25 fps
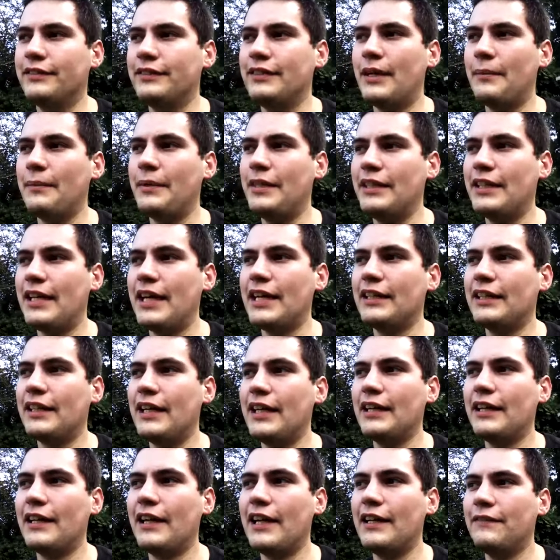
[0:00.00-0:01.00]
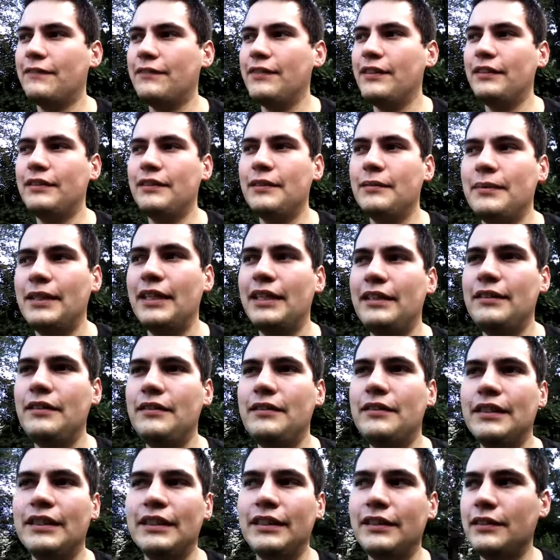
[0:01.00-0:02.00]
I mean, I feel you, man.
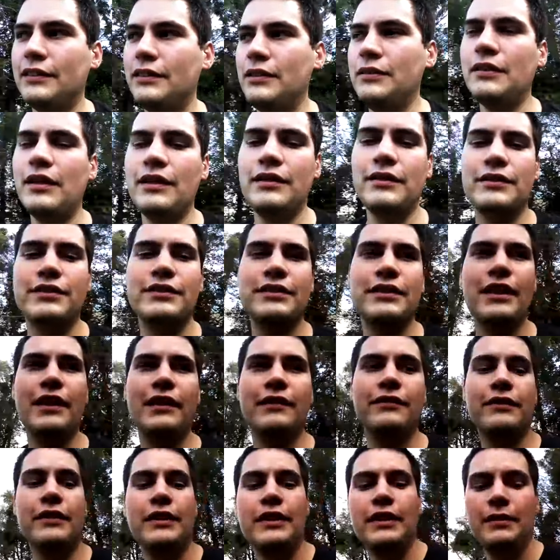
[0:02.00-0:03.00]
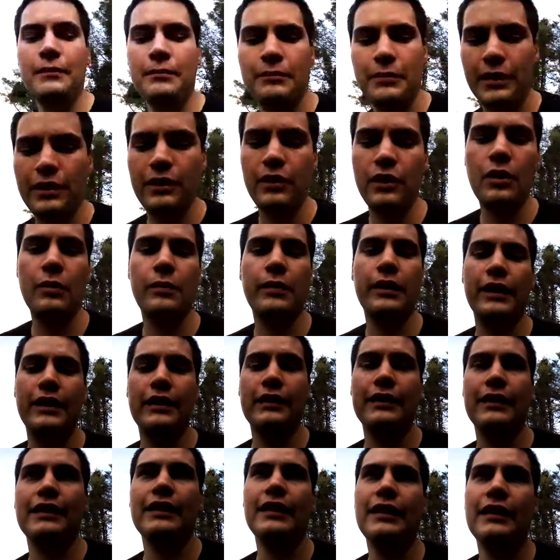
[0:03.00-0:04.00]
You know your stuff. But you know what?
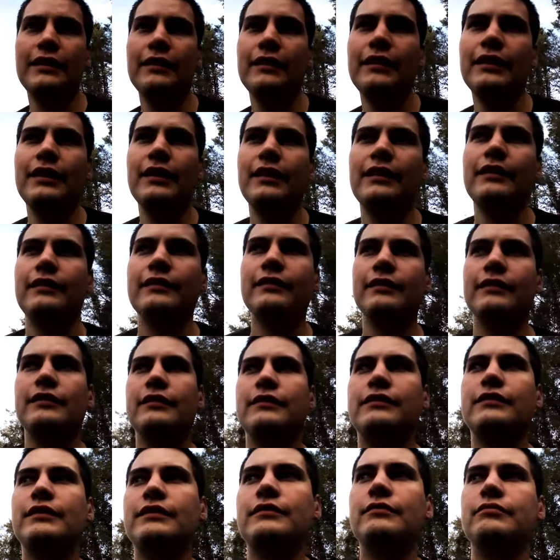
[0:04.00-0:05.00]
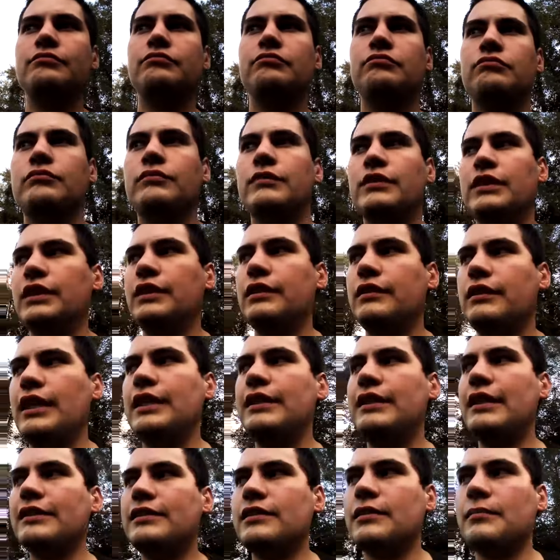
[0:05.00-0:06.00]
In the end, it
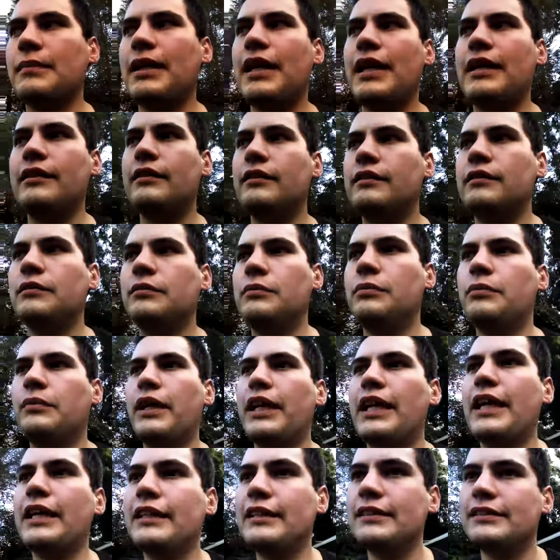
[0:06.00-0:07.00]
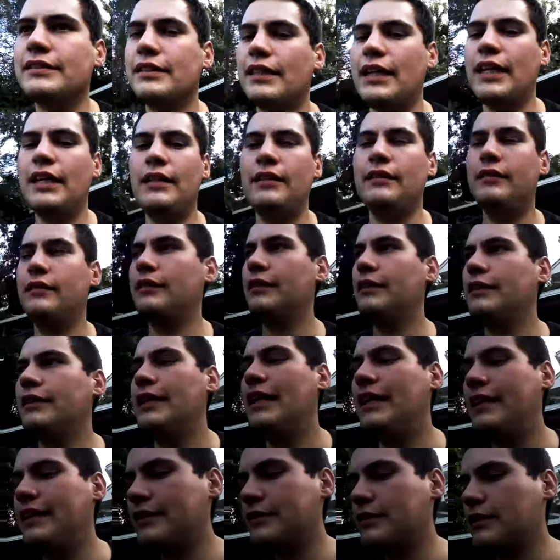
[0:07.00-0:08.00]
doesn't matter what I could say.
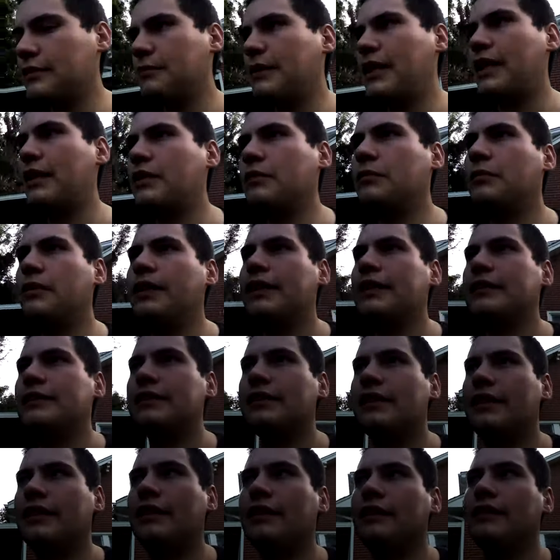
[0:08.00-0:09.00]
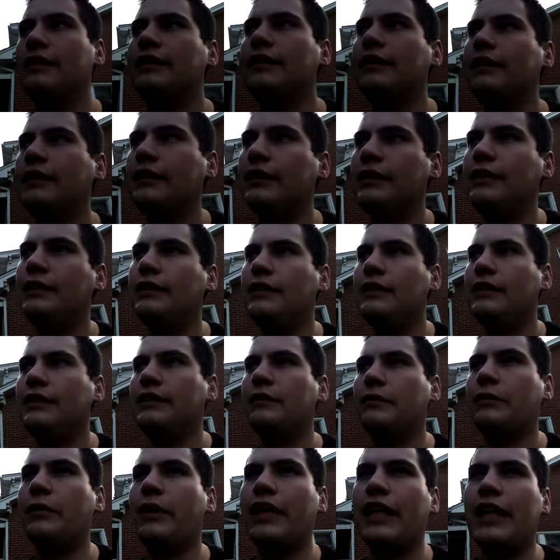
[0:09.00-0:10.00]
It doesn't matter what
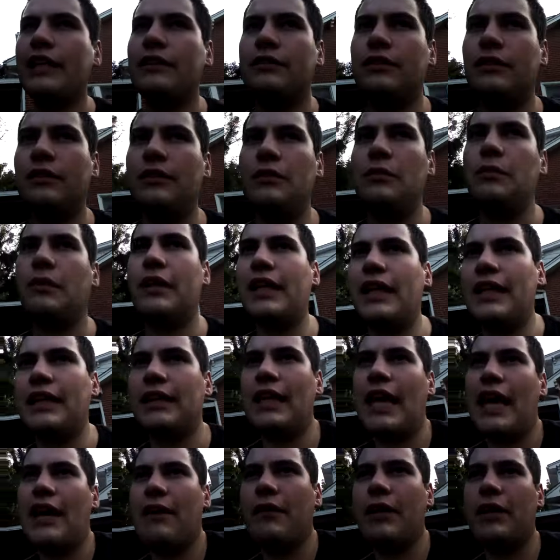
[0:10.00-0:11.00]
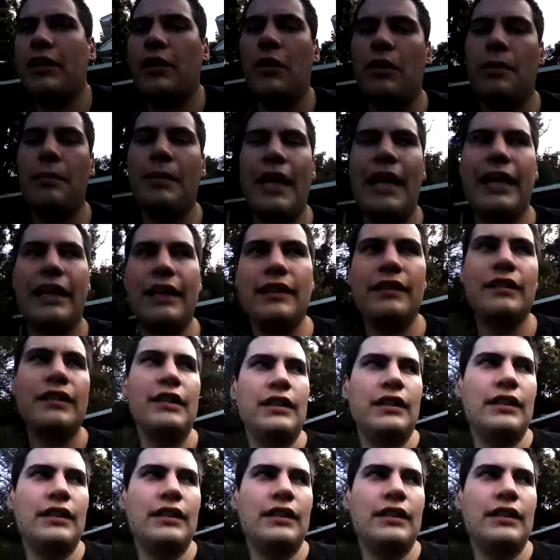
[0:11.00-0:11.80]
I do, how I go about it.